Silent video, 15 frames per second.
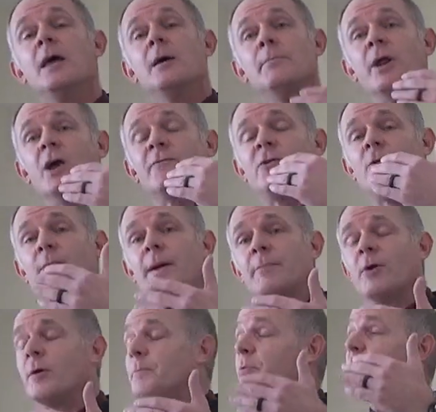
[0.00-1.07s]
But if you
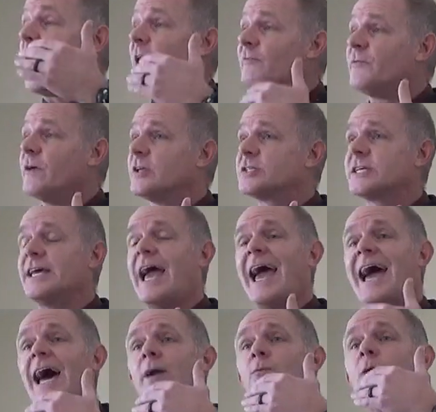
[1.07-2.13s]
remember, prophets
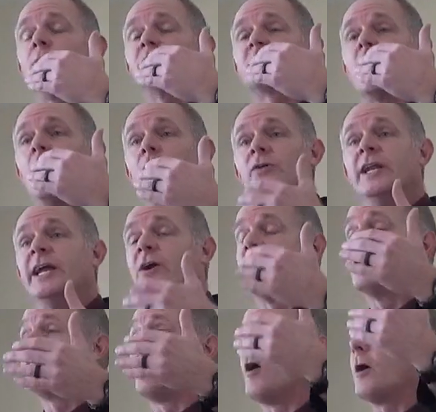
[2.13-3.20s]
had what was called near
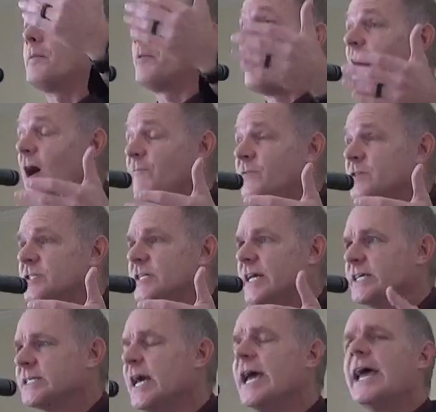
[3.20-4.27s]
and far
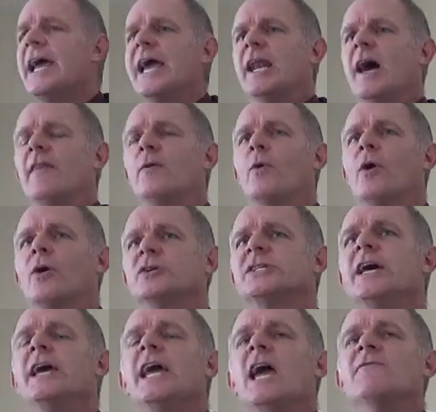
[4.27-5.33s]
prophecies. In other words,
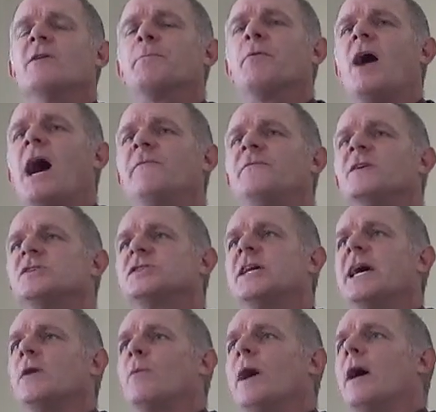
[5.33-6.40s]
if a prophet
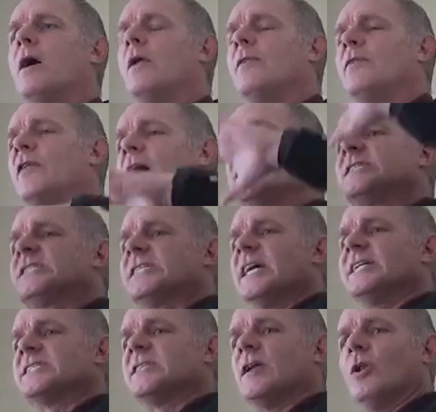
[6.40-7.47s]
said, Well, thus
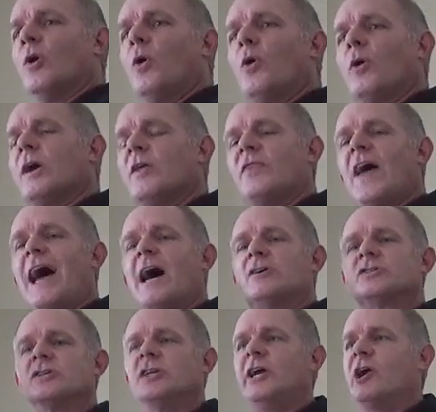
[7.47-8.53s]
says the Lord, a
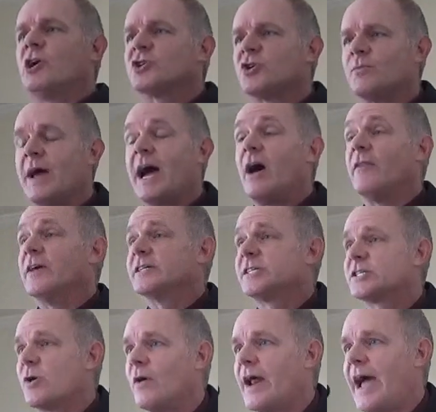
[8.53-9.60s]
thousand years from now, this
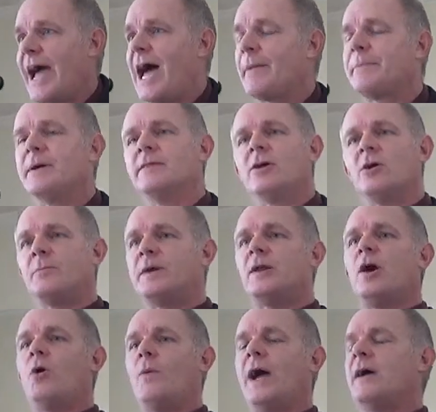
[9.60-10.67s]
is going to happen, there'd be
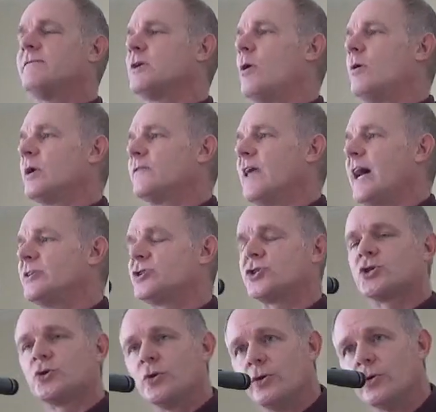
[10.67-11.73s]
no way of knowing if that's
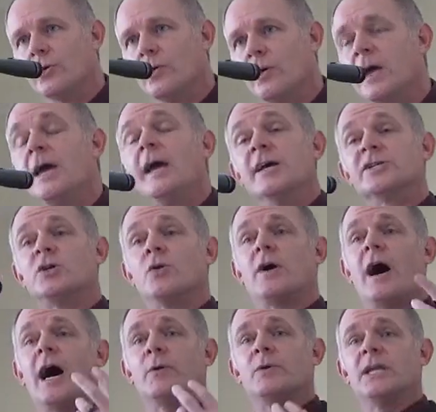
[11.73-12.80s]
true. And so
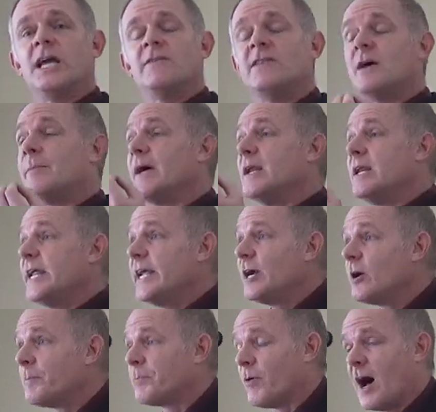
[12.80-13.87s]
God would give them a
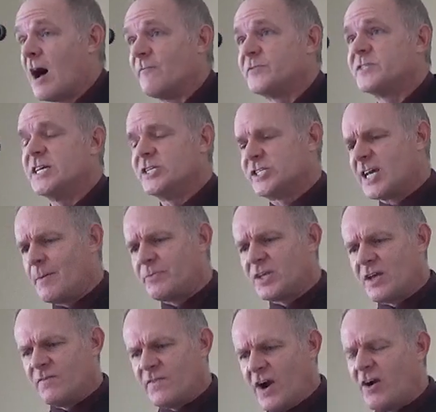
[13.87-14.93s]
near prophecy,
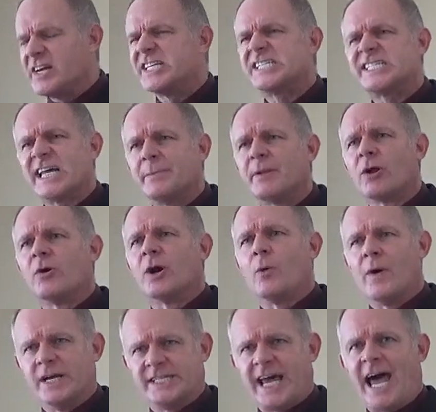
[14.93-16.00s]
something very similar to
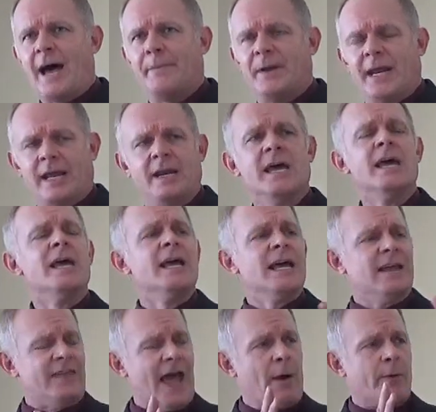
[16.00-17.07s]
what's happening
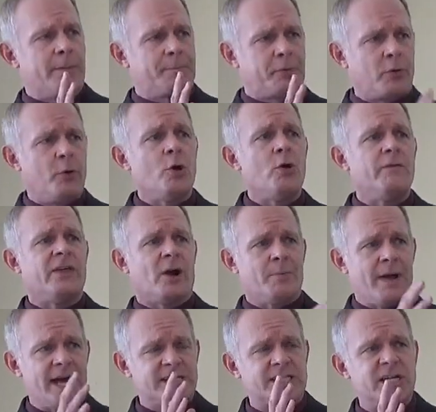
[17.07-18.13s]
that would prove their
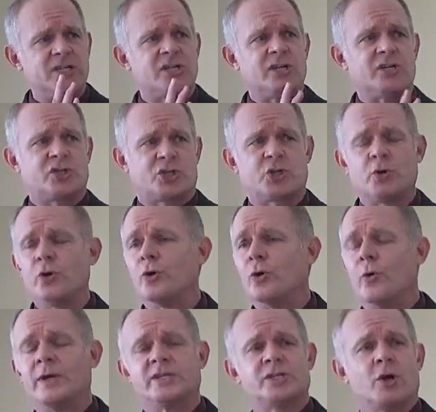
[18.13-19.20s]
message is
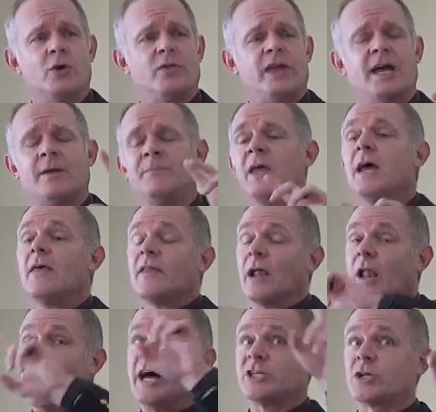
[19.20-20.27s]
true. And so then the
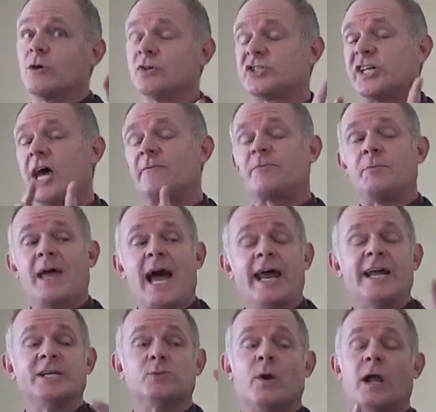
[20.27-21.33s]
logical step from that
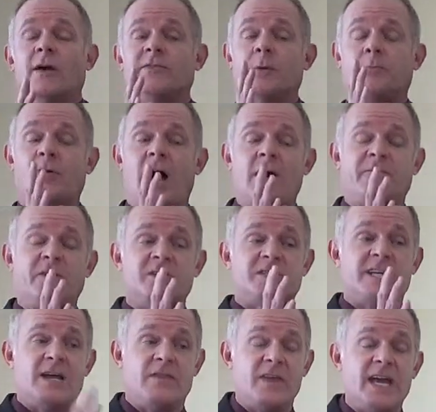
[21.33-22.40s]
is well, if the prophet
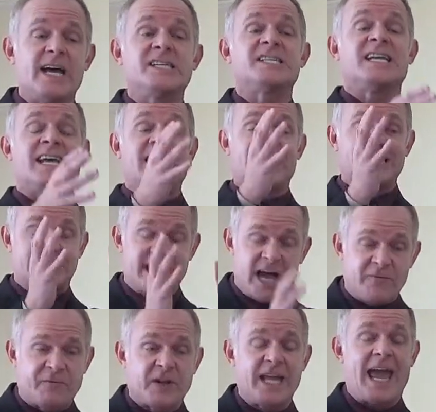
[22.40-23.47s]
said this and it has
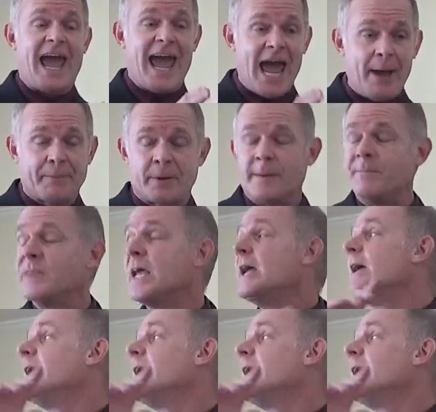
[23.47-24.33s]
definitely happened,